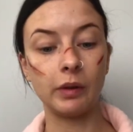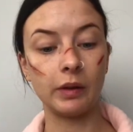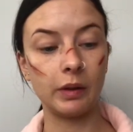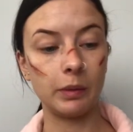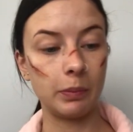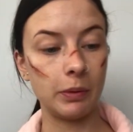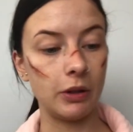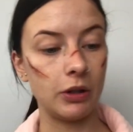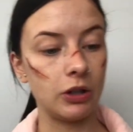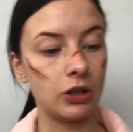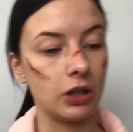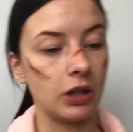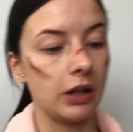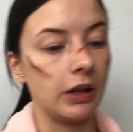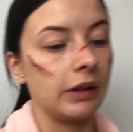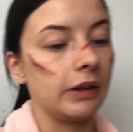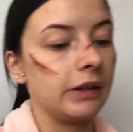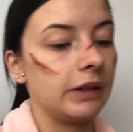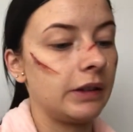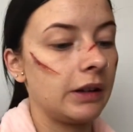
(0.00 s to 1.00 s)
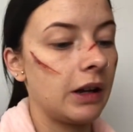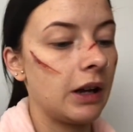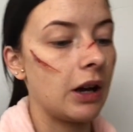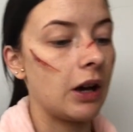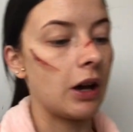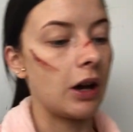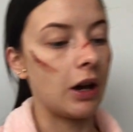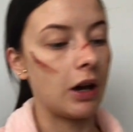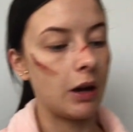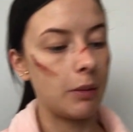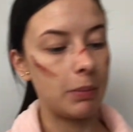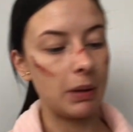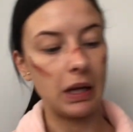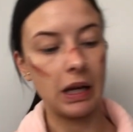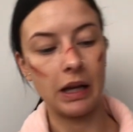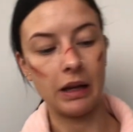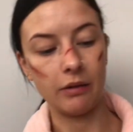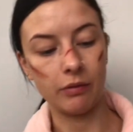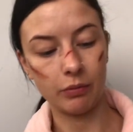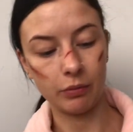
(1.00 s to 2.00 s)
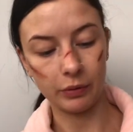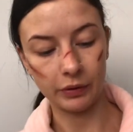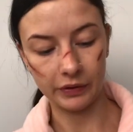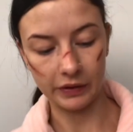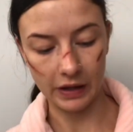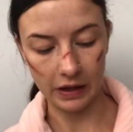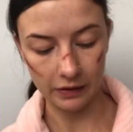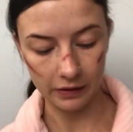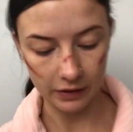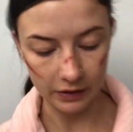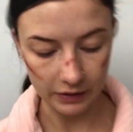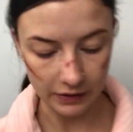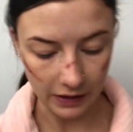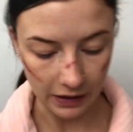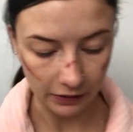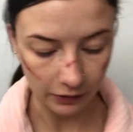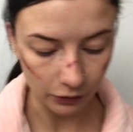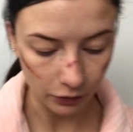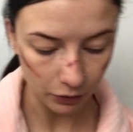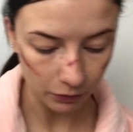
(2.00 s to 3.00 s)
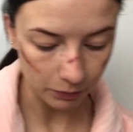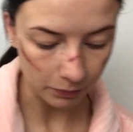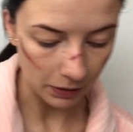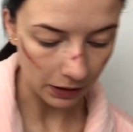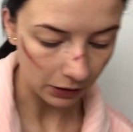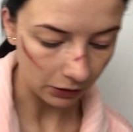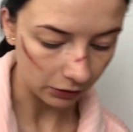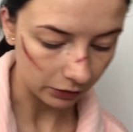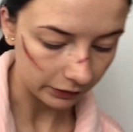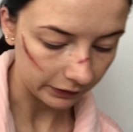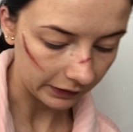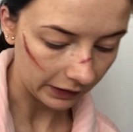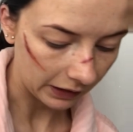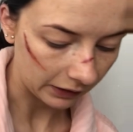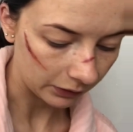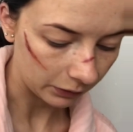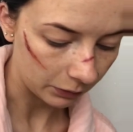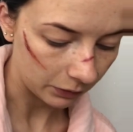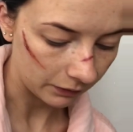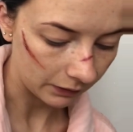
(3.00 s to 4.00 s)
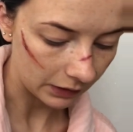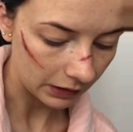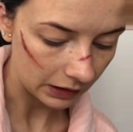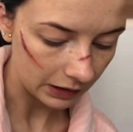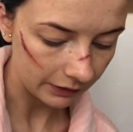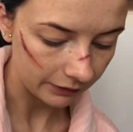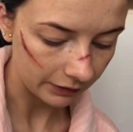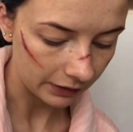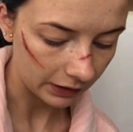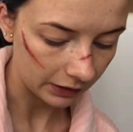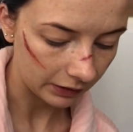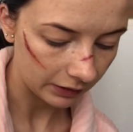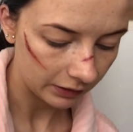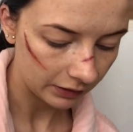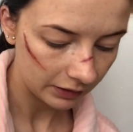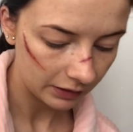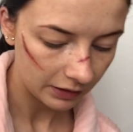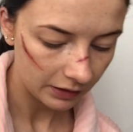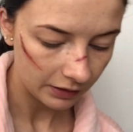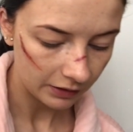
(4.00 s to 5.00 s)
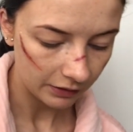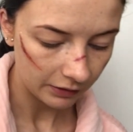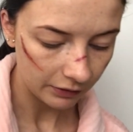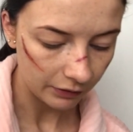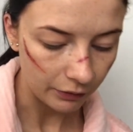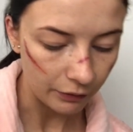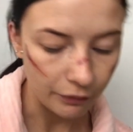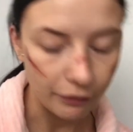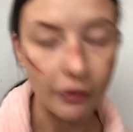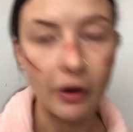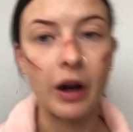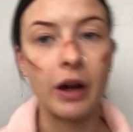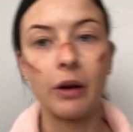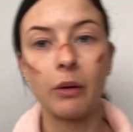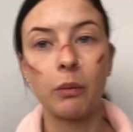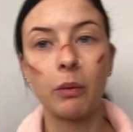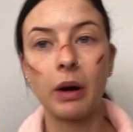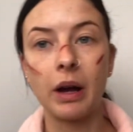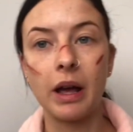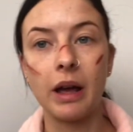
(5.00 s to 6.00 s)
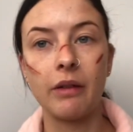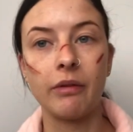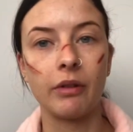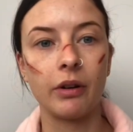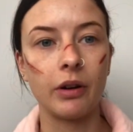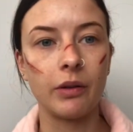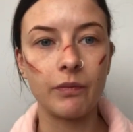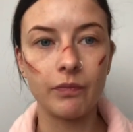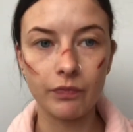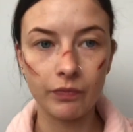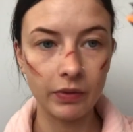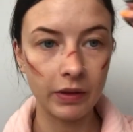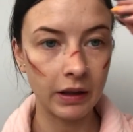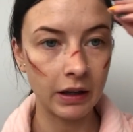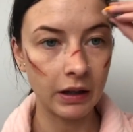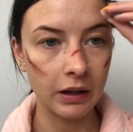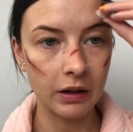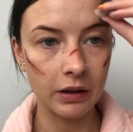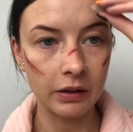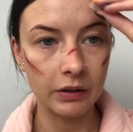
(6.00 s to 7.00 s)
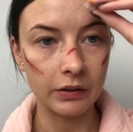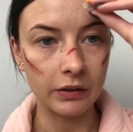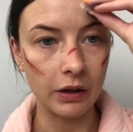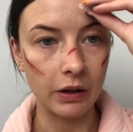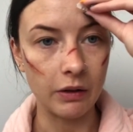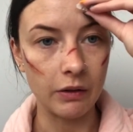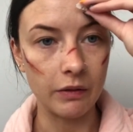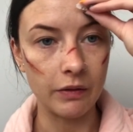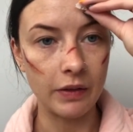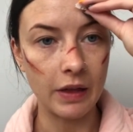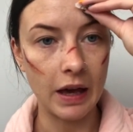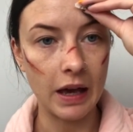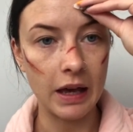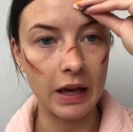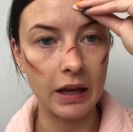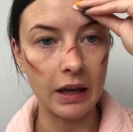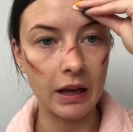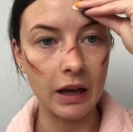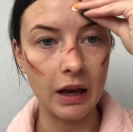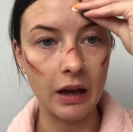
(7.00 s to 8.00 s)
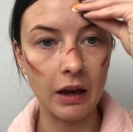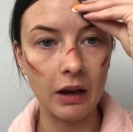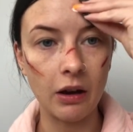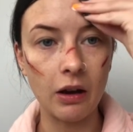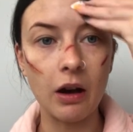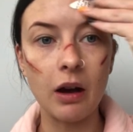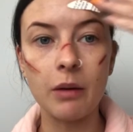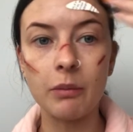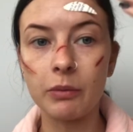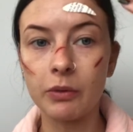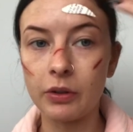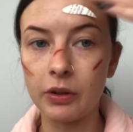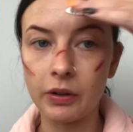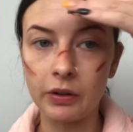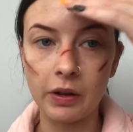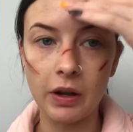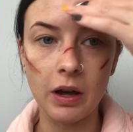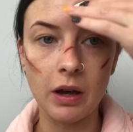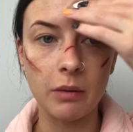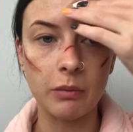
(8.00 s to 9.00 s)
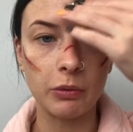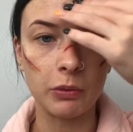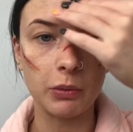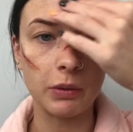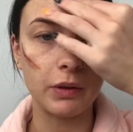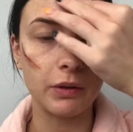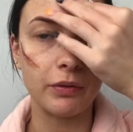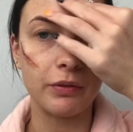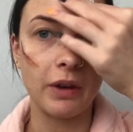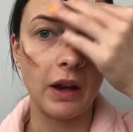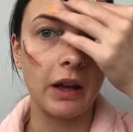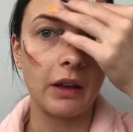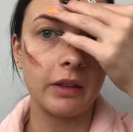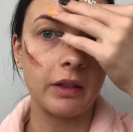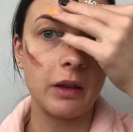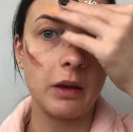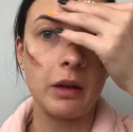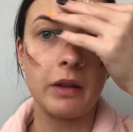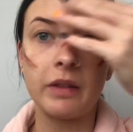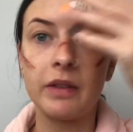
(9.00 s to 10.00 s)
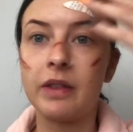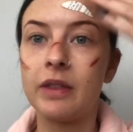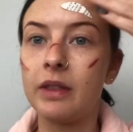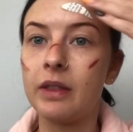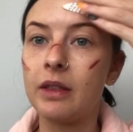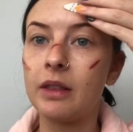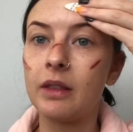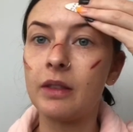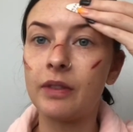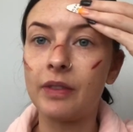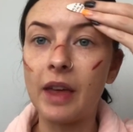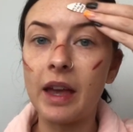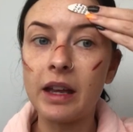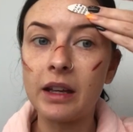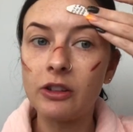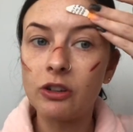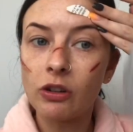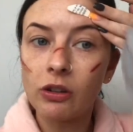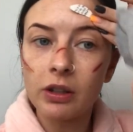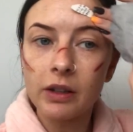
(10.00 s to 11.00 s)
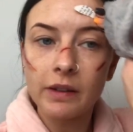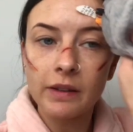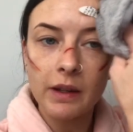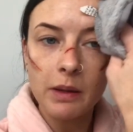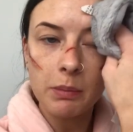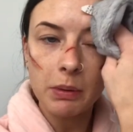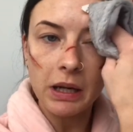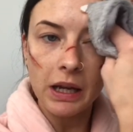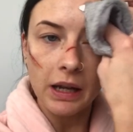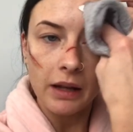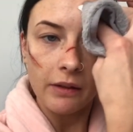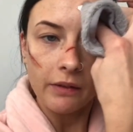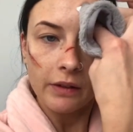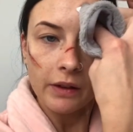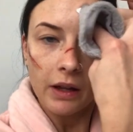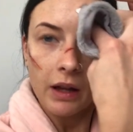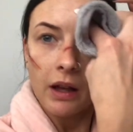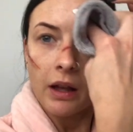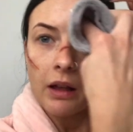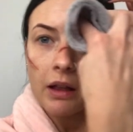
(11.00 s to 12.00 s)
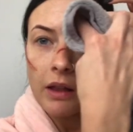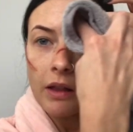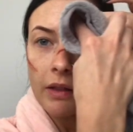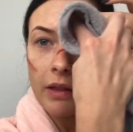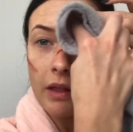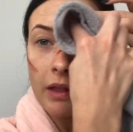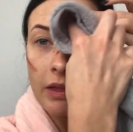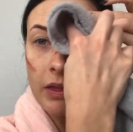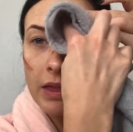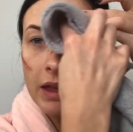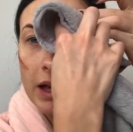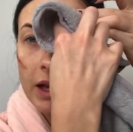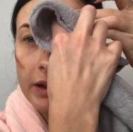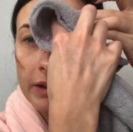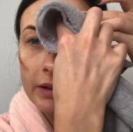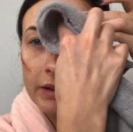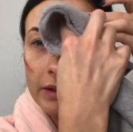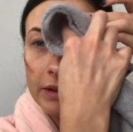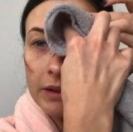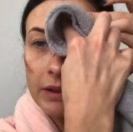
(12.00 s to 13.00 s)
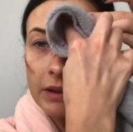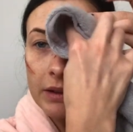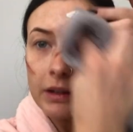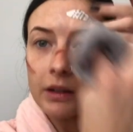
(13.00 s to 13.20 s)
a spiritualist. Her belief was that the dead could make contact with the living via whatever. So they come to terms with the fact that they honestly believed that this